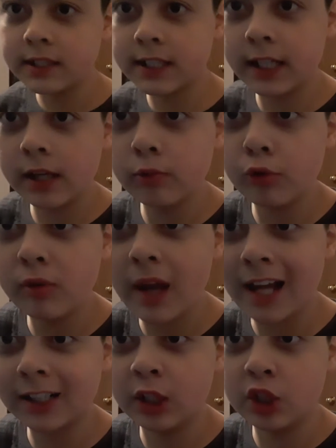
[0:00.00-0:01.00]
Today we're
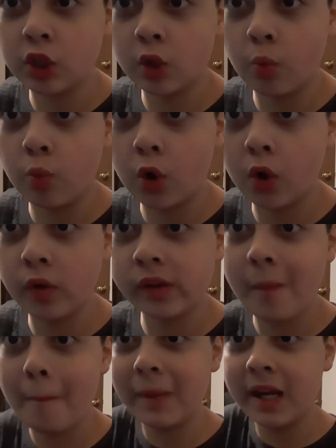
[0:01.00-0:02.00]
reacting to the
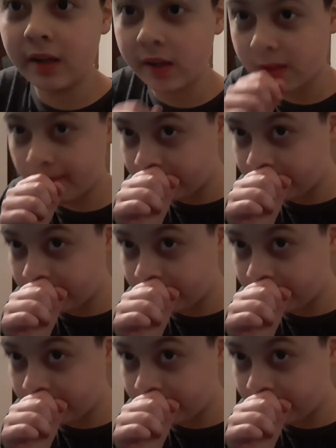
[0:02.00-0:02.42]
world's meanest.